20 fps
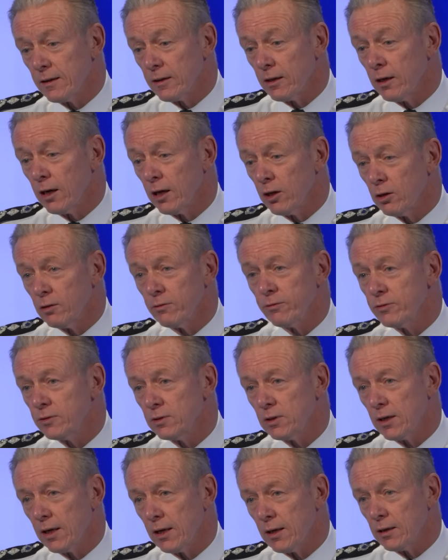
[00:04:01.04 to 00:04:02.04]
that I love,
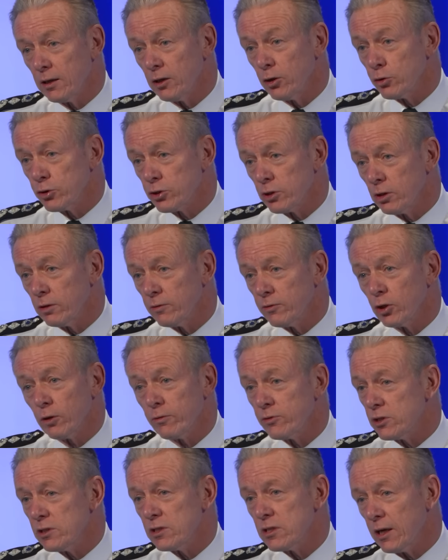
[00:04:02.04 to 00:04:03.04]
and I also love the
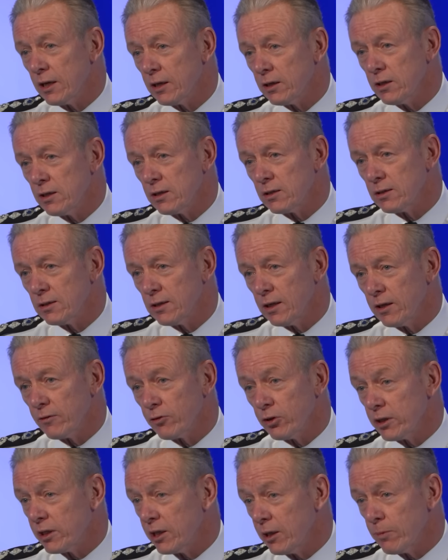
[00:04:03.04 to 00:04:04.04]
officers that I lead, and I've
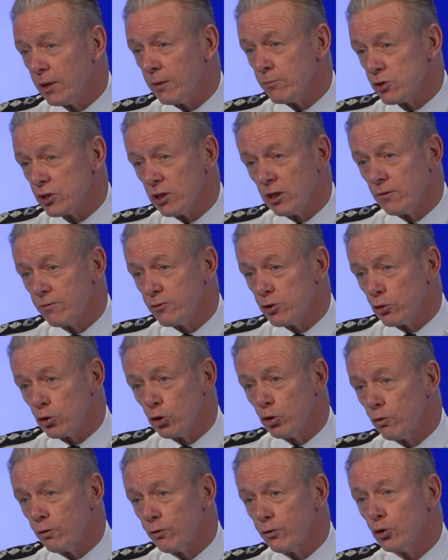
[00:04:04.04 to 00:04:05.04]
got to keep them safe to
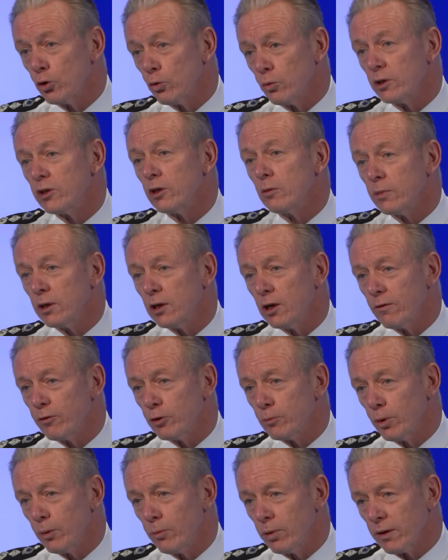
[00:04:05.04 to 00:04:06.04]
go forward on behalf of
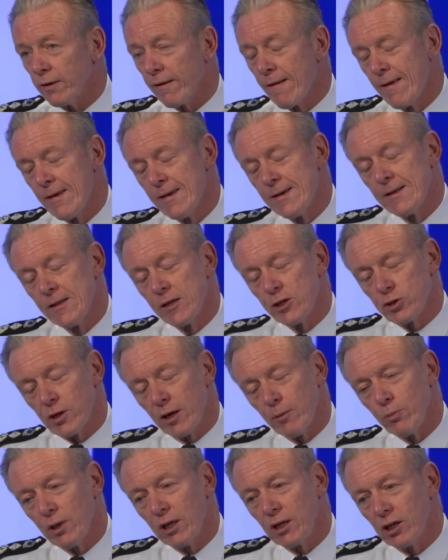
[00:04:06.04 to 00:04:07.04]
the public. So
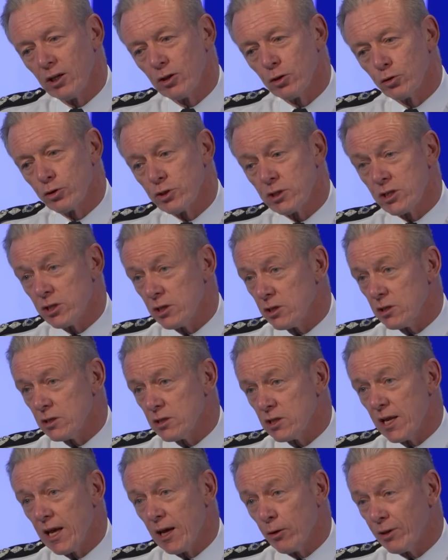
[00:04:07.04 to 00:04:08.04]
I'm making those
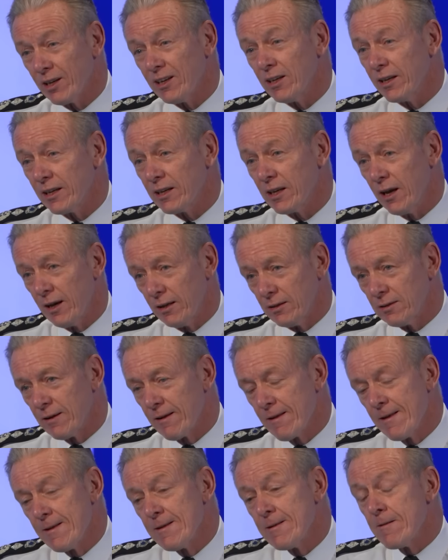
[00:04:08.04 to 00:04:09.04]
decisions now that I can.
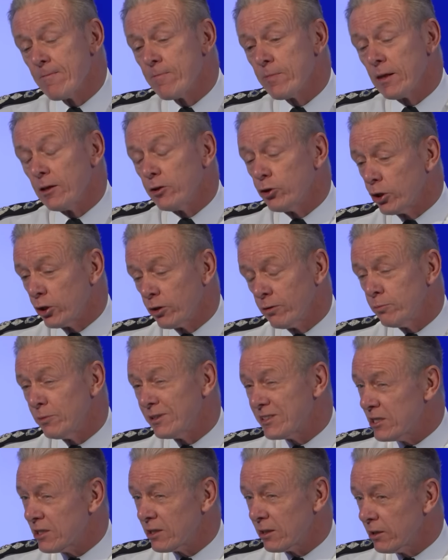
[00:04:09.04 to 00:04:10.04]
The
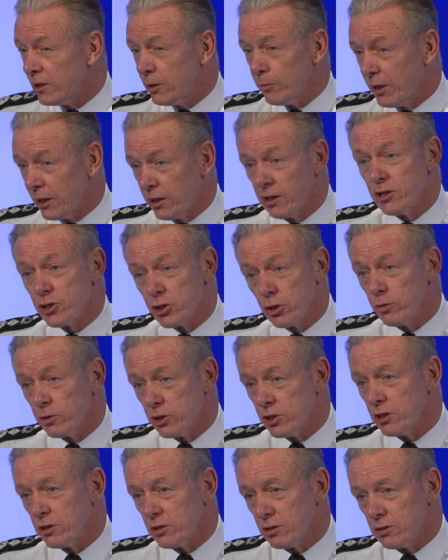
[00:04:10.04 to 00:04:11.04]
government is clearly making its own
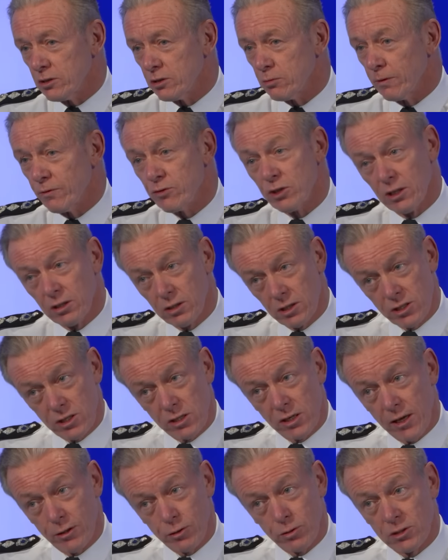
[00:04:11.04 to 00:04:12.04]
decisions. We've seen these
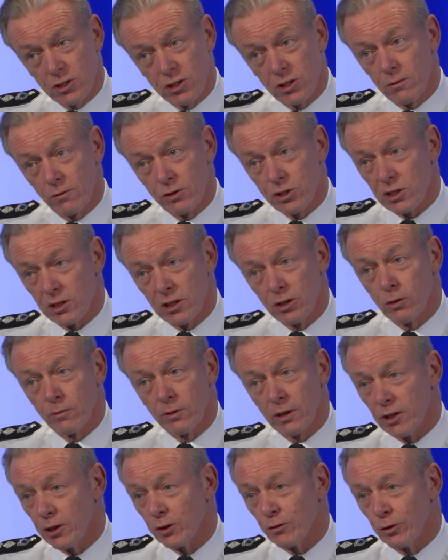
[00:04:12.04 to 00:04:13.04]
announcements, as you've seen, over
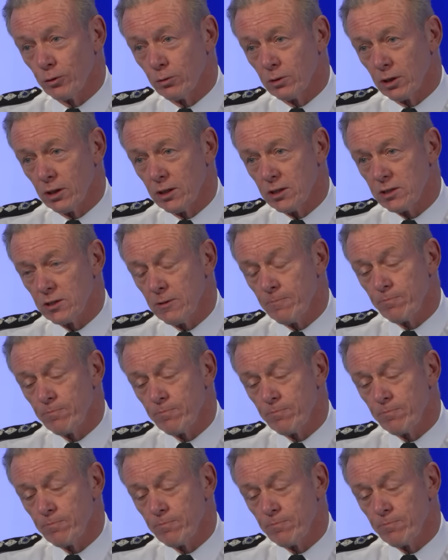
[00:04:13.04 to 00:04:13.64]
the last few days,